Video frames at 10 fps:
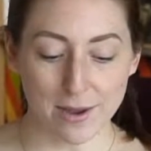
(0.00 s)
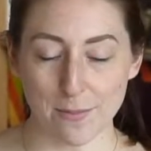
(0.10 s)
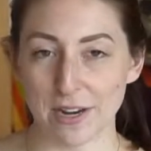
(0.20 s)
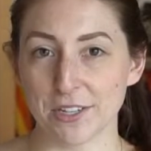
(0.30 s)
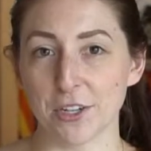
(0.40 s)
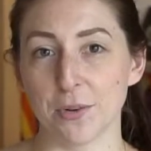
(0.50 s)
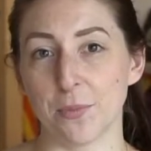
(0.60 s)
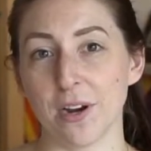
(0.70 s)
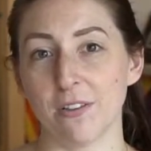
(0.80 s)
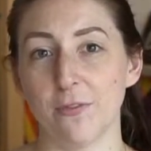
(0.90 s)
Make sure to
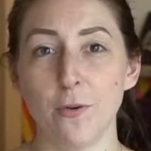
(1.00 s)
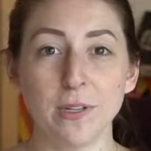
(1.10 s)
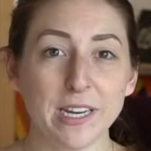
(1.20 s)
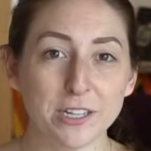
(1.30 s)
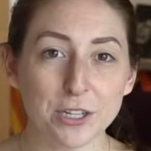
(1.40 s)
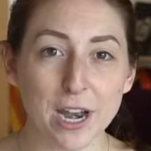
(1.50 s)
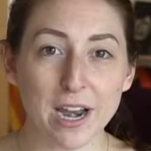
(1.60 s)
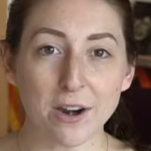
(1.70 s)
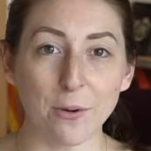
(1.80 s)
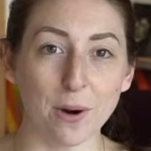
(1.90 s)
bring a folding
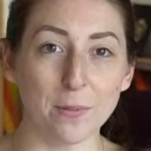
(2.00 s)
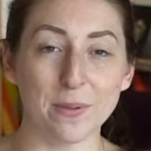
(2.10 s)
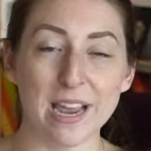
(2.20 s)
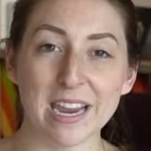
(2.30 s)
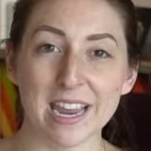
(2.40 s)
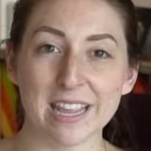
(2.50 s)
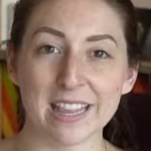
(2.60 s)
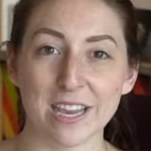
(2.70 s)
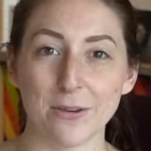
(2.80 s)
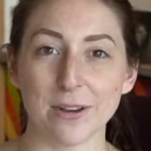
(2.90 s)
chair or a blanket
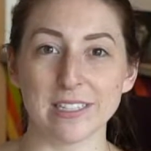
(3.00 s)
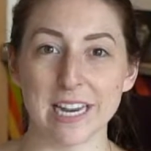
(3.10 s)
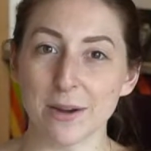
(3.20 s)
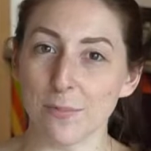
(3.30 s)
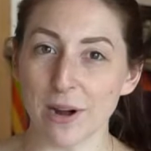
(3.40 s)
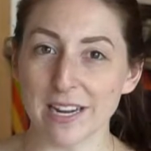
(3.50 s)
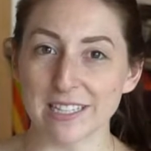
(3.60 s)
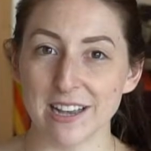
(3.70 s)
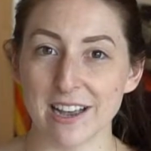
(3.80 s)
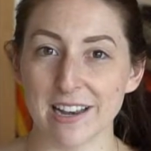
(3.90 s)
that you can take
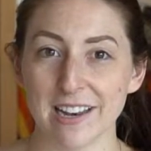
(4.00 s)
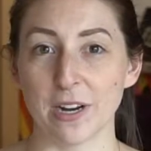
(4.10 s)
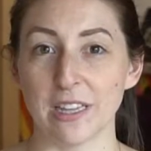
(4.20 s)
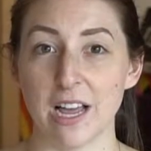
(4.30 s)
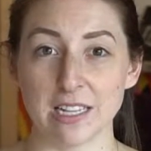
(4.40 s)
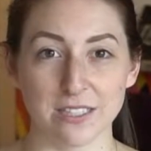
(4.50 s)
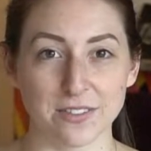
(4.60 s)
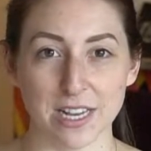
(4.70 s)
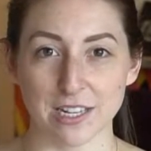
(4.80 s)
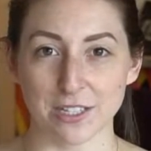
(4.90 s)
breaks on. Bring lots of
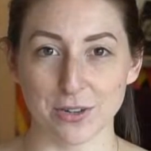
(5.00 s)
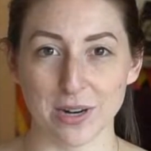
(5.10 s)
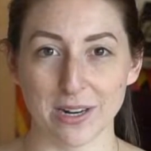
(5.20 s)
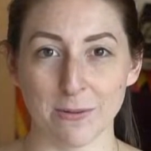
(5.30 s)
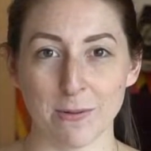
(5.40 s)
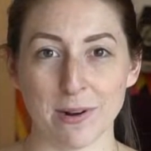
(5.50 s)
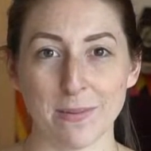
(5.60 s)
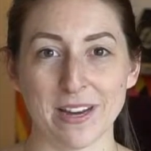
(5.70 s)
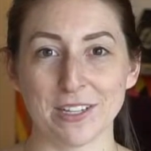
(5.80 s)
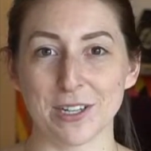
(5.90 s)
sunscreen. We want to
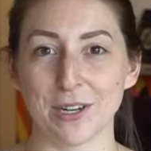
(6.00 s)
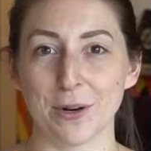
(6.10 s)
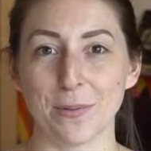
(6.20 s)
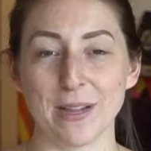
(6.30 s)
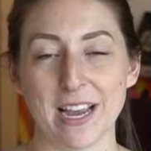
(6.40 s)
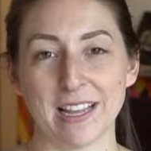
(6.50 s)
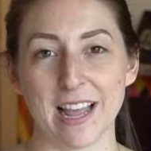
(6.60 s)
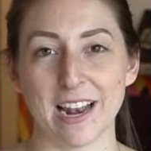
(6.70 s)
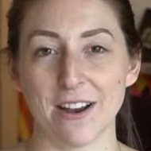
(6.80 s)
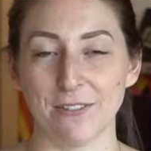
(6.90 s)
make sure you're applying
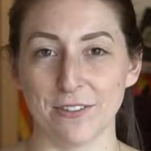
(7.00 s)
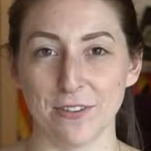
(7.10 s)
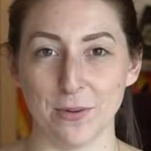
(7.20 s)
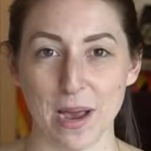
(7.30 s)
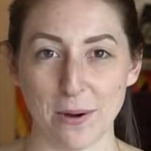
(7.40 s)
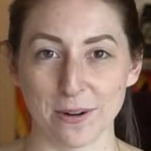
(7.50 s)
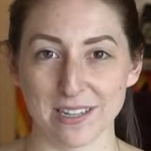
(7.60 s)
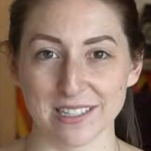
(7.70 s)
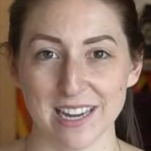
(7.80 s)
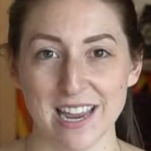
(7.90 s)
that every few
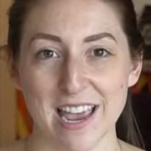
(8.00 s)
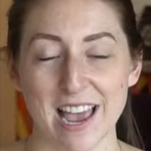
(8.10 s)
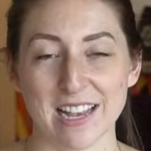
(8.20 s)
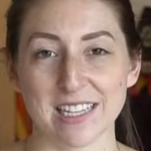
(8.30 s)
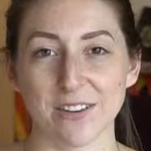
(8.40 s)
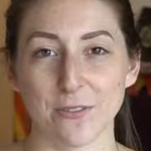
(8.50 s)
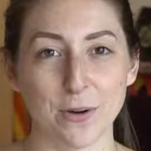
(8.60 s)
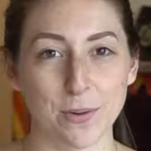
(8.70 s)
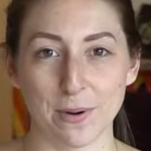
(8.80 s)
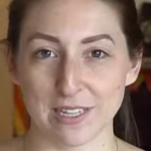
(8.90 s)
hours. As a
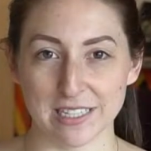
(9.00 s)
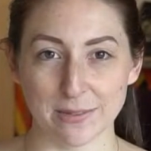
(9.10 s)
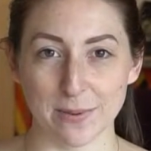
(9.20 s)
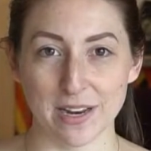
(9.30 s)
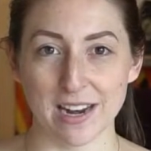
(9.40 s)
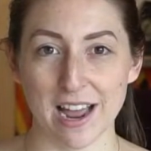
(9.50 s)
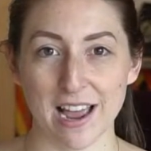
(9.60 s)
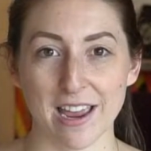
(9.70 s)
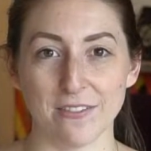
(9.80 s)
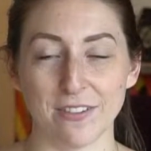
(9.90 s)
frequent participant,
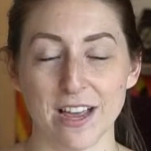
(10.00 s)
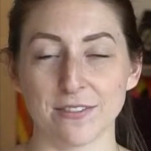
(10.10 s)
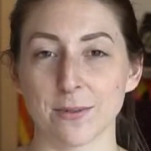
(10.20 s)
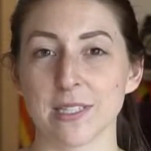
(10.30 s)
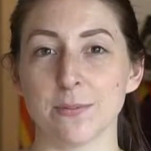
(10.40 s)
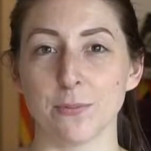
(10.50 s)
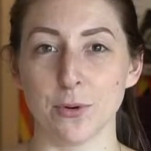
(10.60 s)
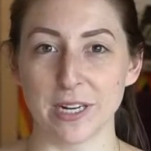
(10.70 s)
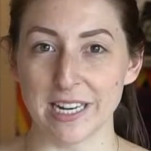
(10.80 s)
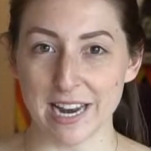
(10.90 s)
I have left with some
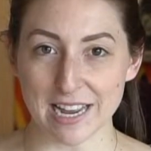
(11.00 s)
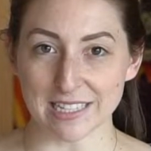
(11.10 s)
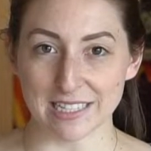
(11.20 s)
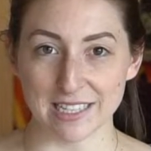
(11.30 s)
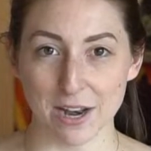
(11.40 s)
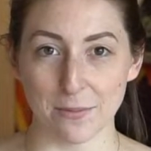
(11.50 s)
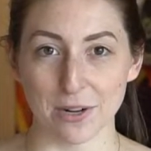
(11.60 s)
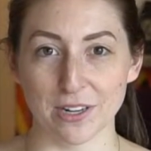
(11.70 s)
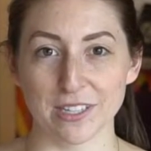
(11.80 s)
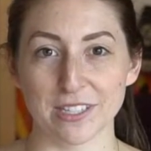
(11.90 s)
pretty nasty
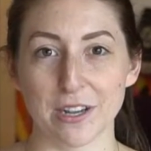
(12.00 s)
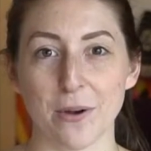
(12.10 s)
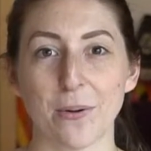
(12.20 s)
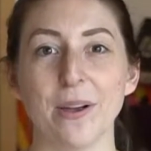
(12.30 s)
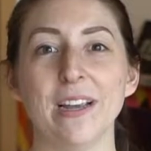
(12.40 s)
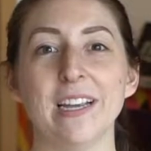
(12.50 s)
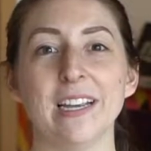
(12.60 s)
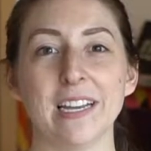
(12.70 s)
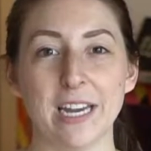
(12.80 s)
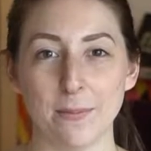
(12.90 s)
sunburns, so
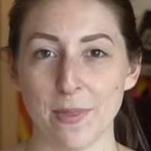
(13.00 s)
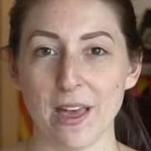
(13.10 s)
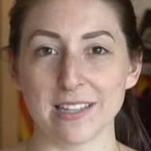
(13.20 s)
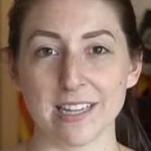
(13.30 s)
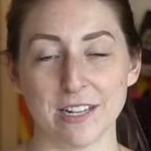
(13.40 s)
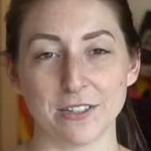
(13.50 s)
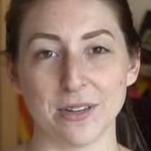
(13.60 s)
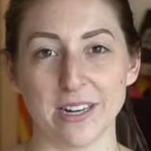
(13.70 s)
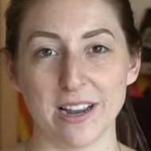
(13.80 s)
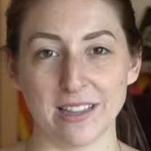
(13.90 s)
keep that
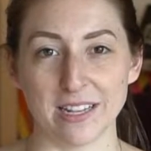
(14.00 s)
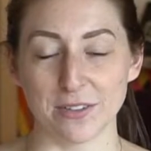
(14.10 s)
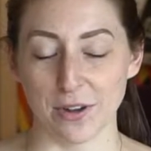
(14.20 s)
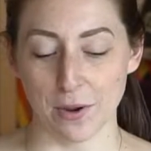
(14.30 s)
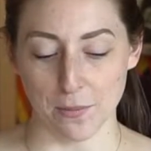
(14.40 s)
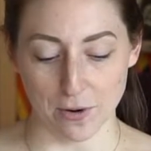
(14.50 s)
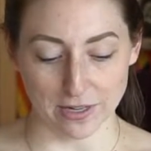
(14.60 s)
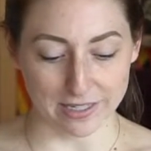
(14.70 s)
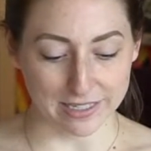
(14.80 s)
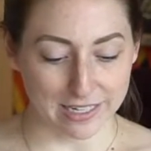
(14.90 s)
sunscreen on. That's really
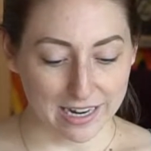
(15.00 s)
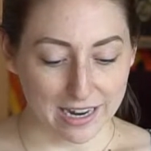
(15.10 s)
important.